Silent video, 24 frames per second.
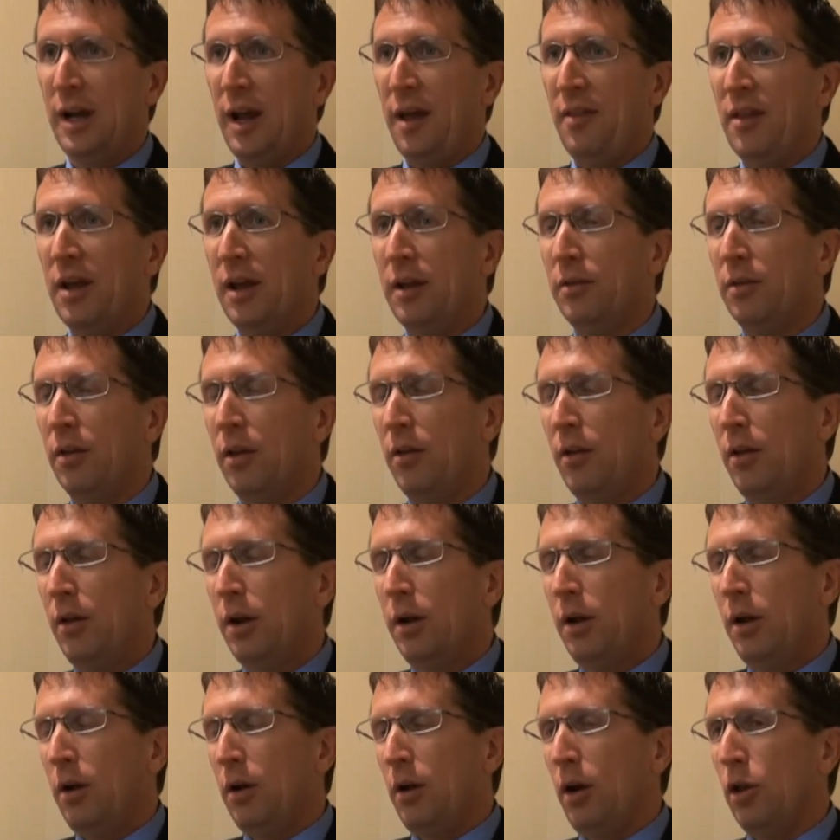And then
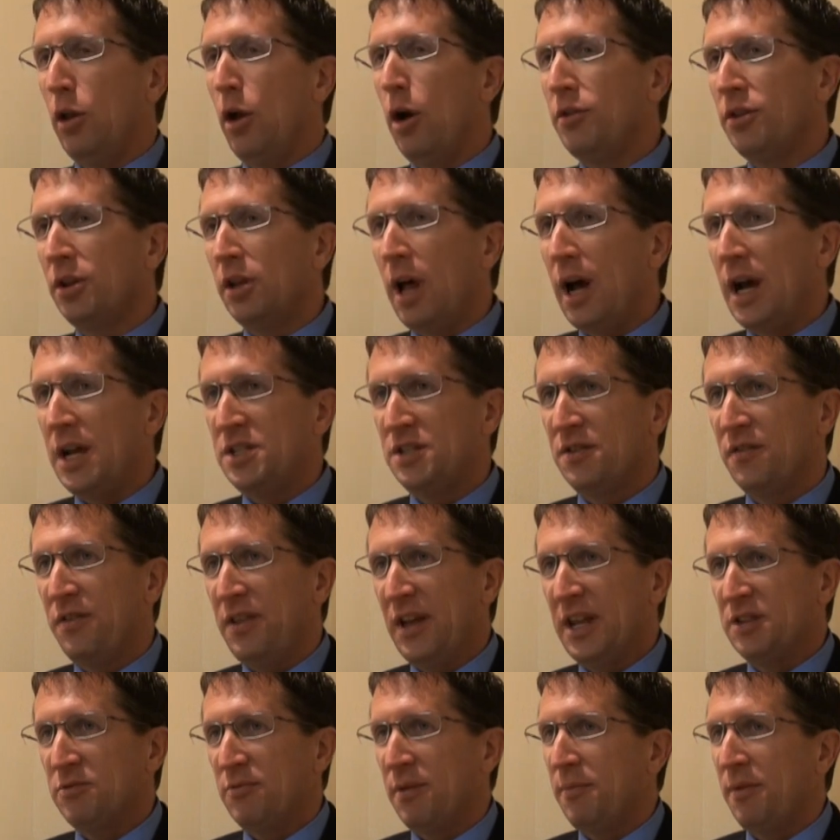along the lines of
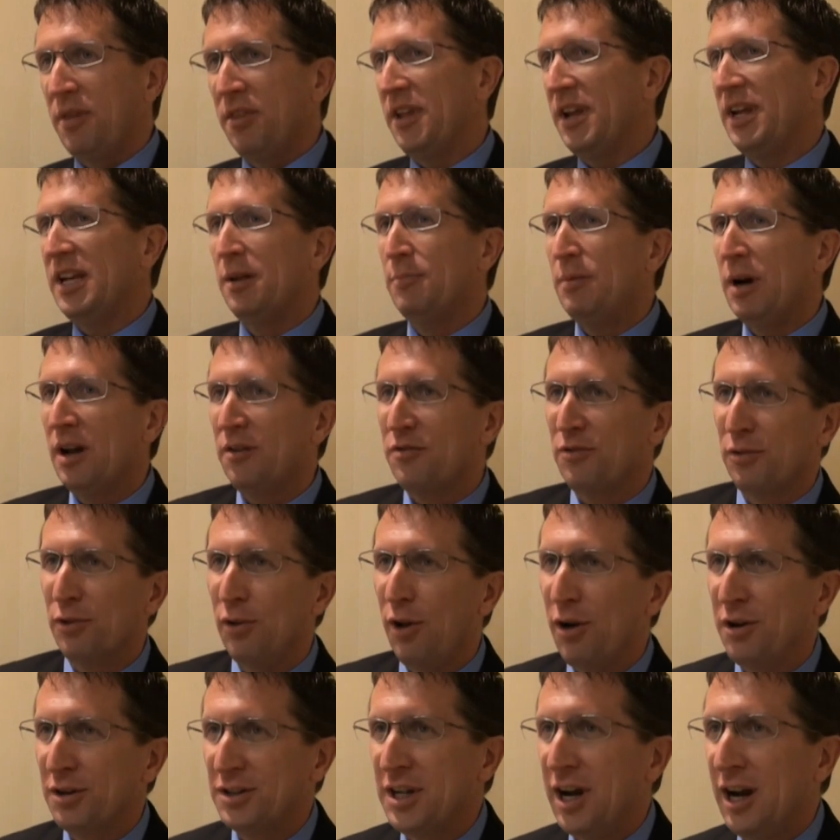things we've been thinking about for a
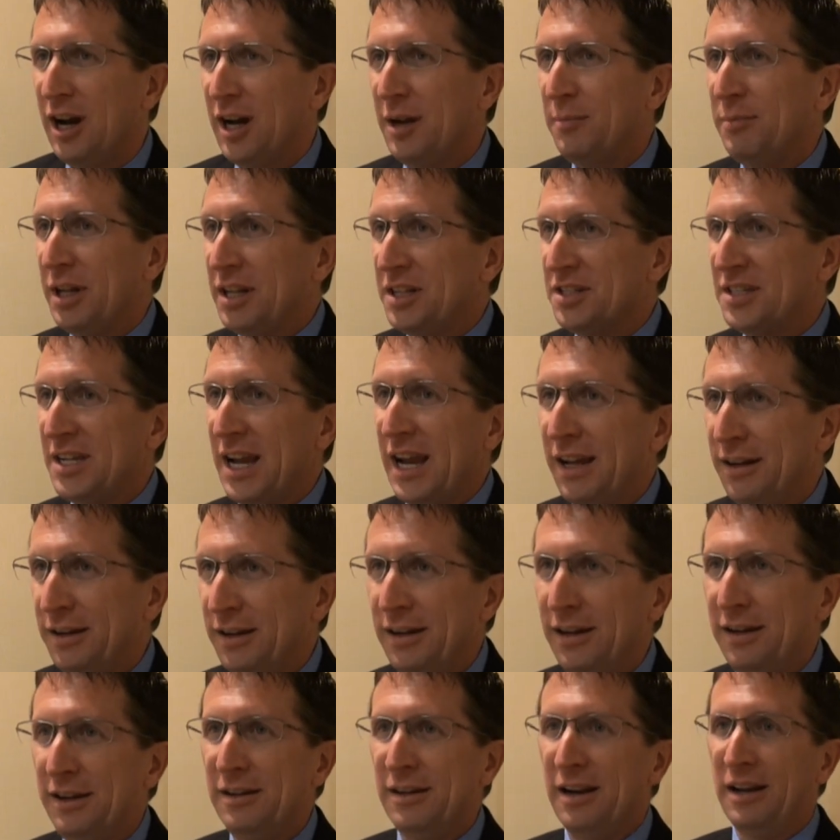long time that
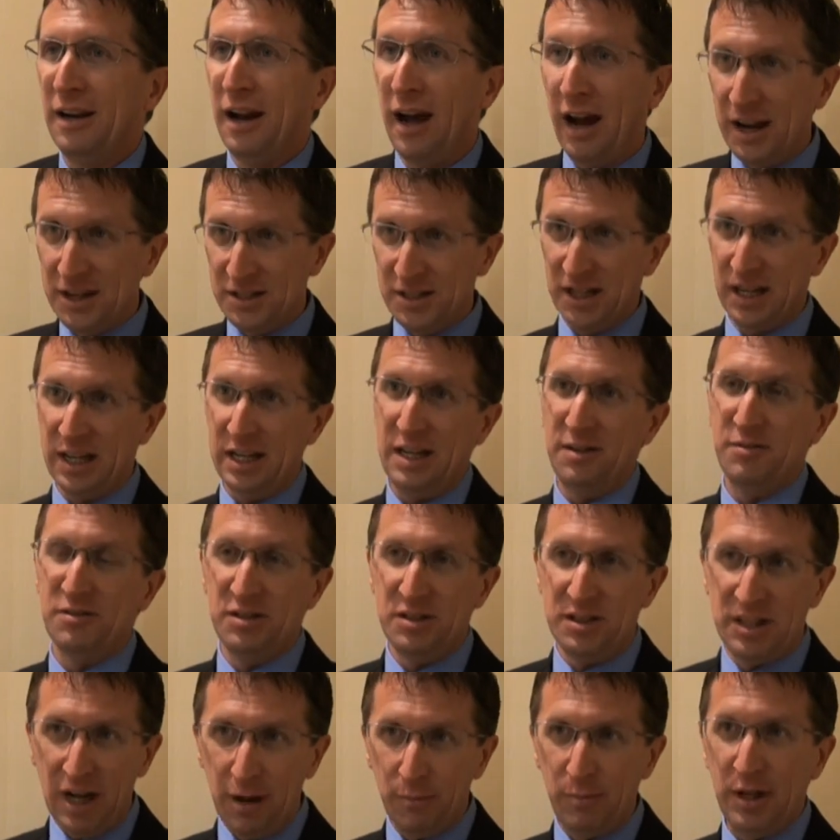Sandy and Isaac and
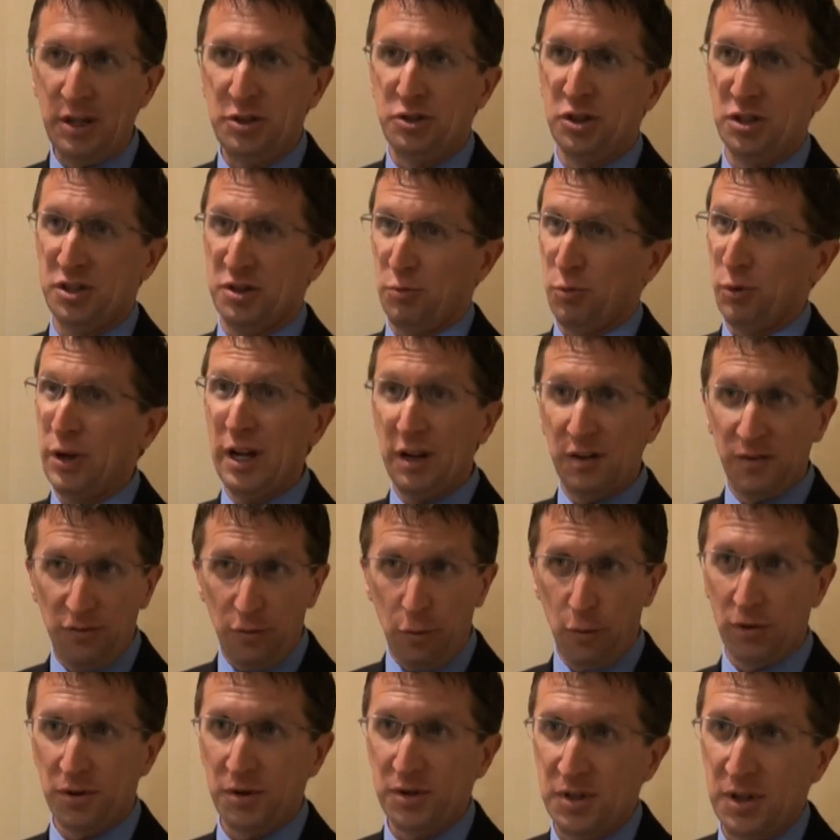even Debby just
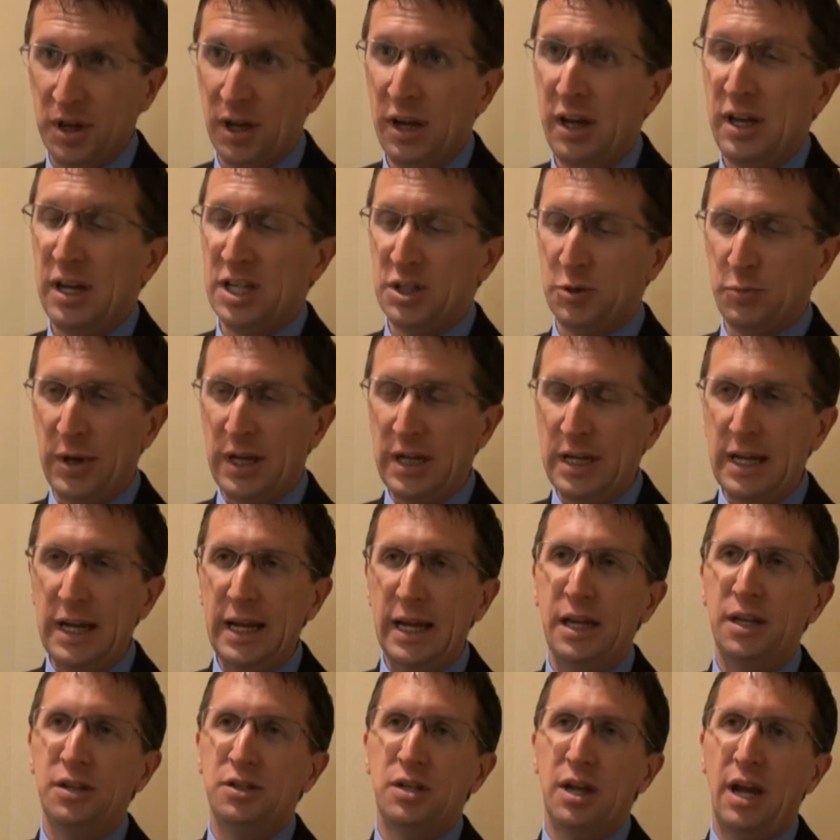reinforced is we
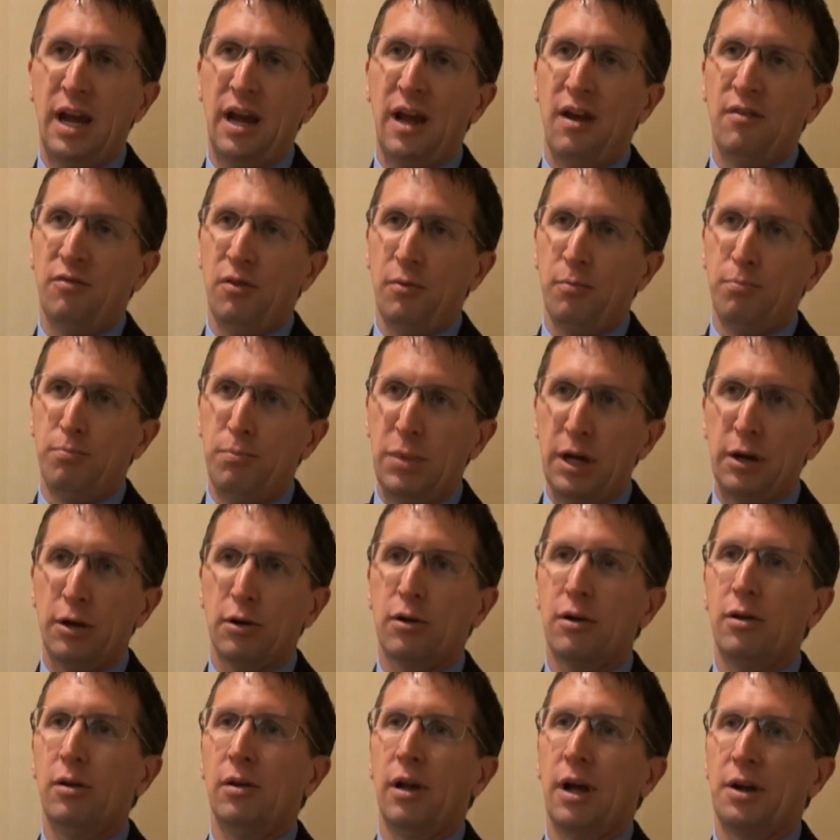need to have a
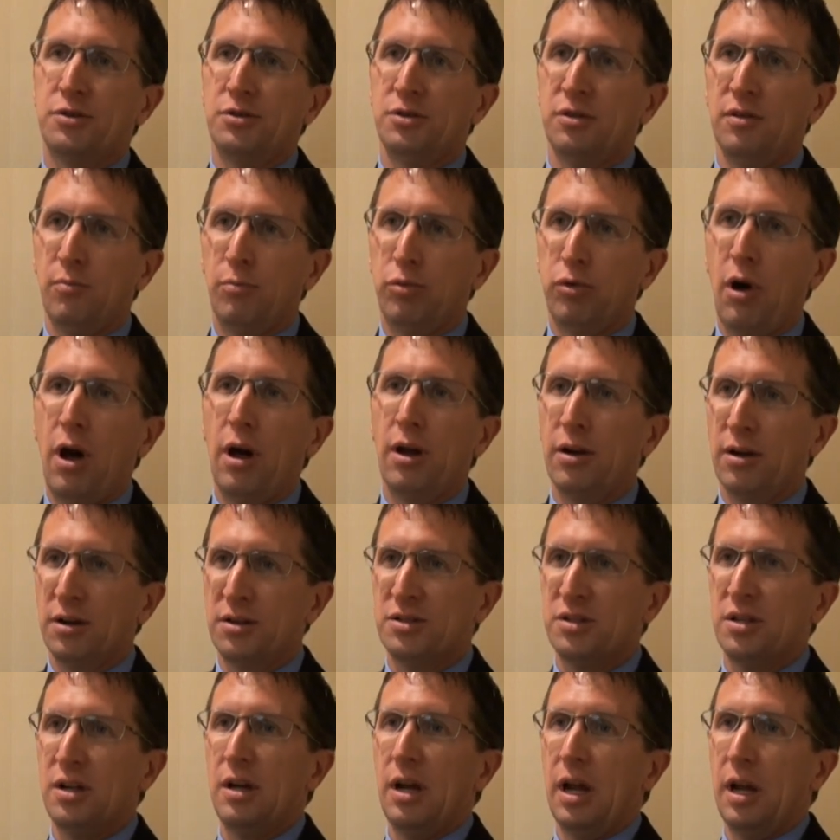better collection of
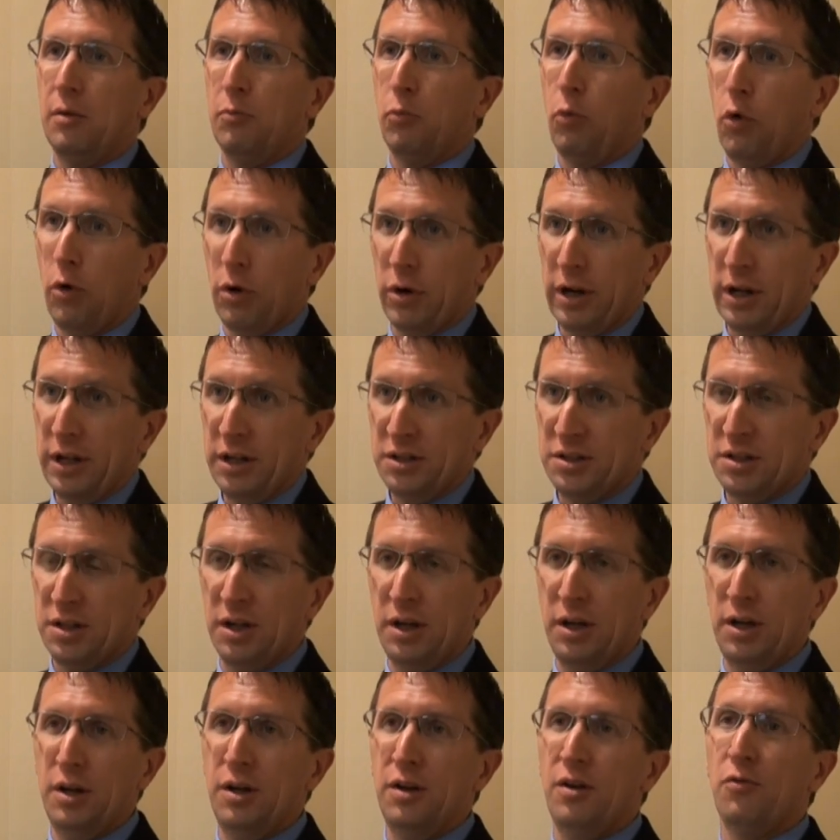products and warnings
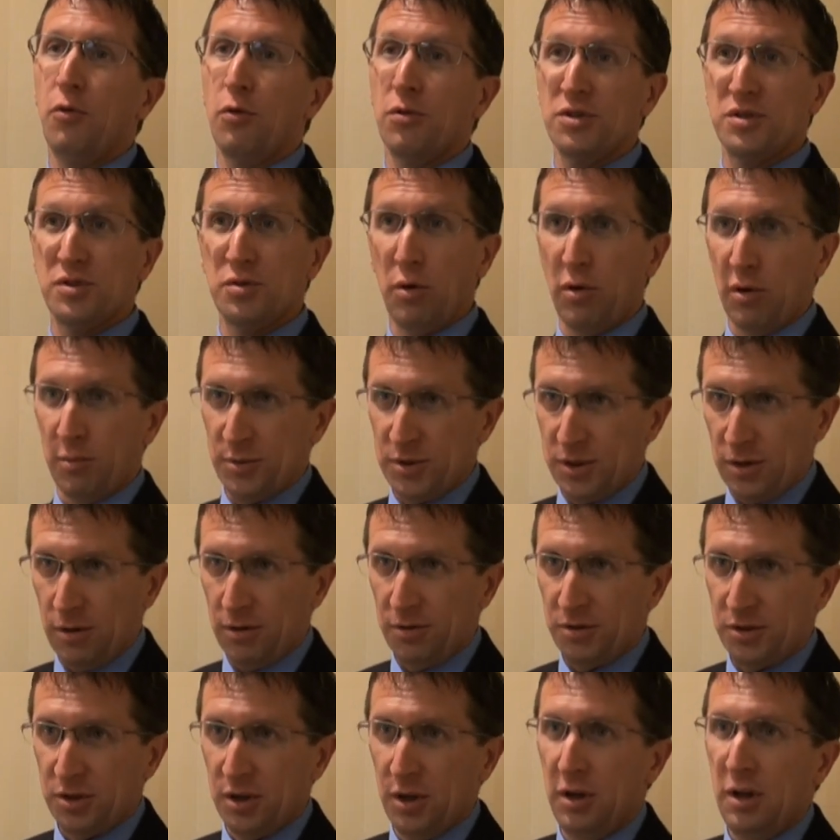for storm
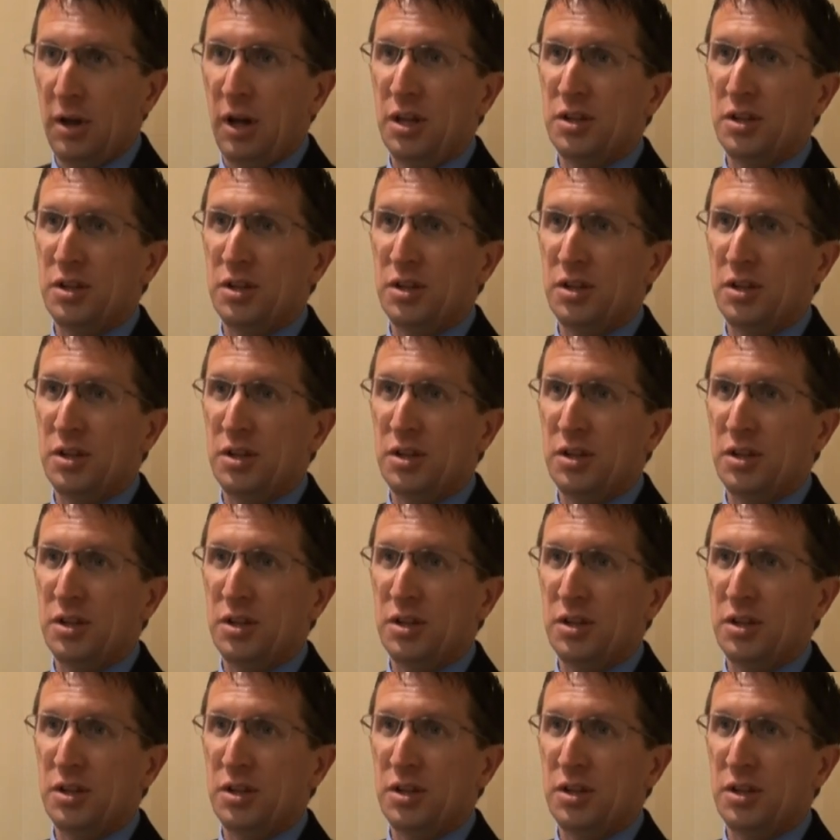surge.